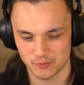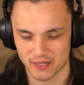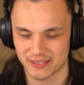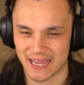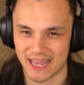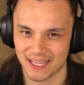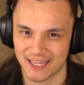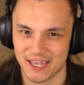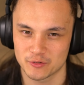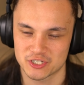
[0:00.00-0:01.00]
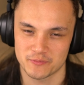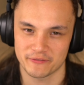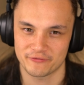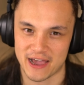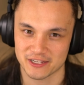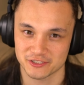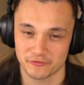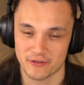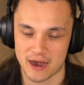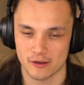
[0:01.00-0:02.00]
We got the AK, which is a bit faster
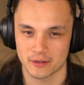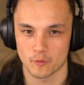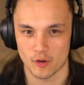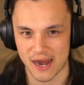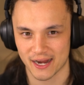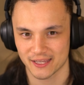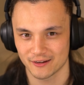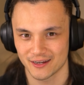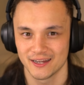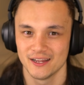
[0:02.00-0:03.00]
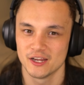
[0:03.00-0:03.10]
firing, more accurate.